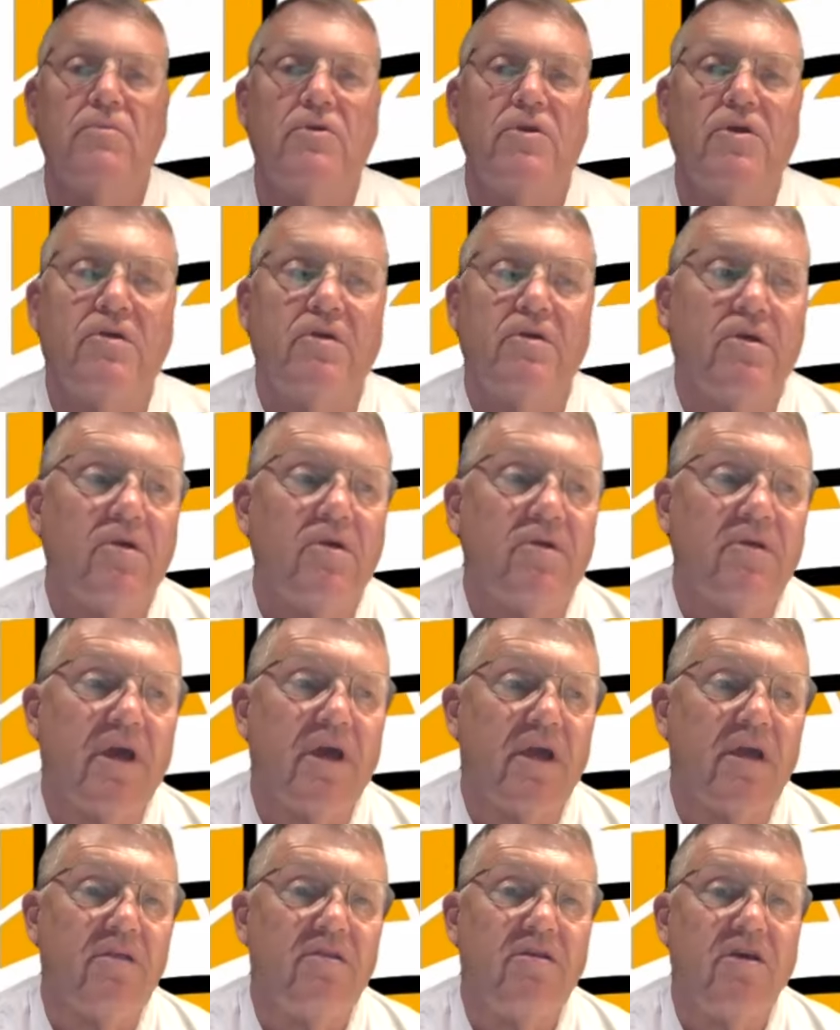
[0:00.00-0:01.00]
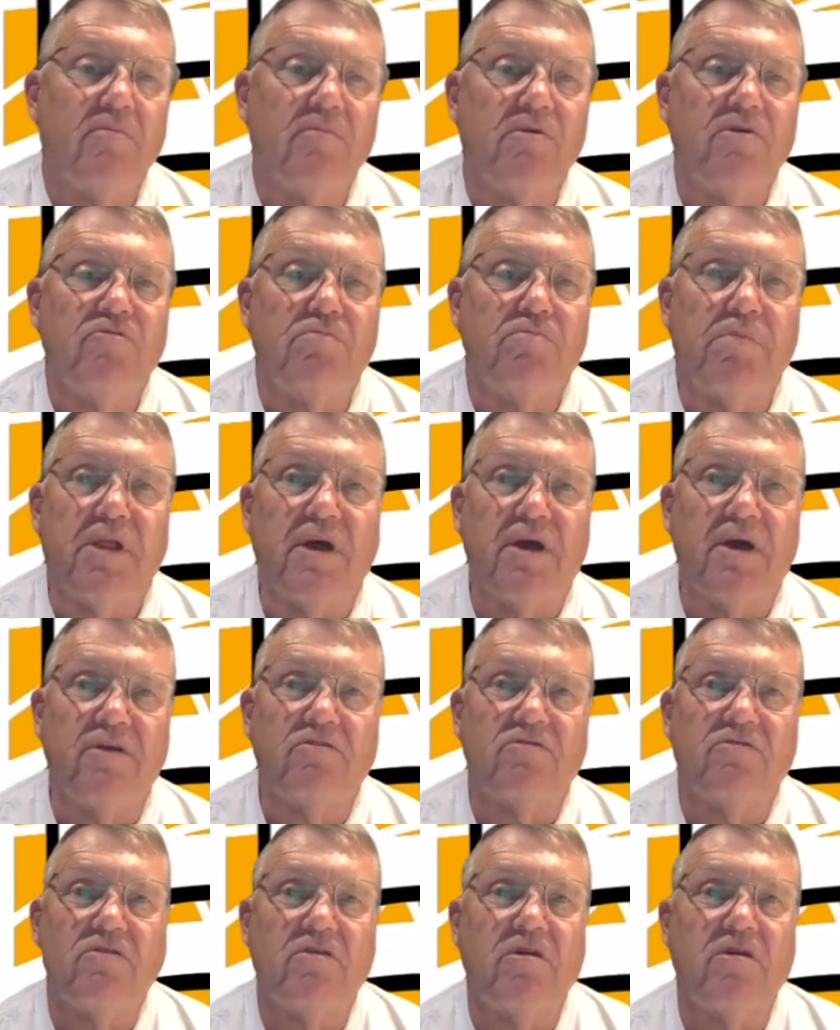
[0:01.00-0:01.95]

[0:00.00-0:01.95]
You're taking Timmy's place.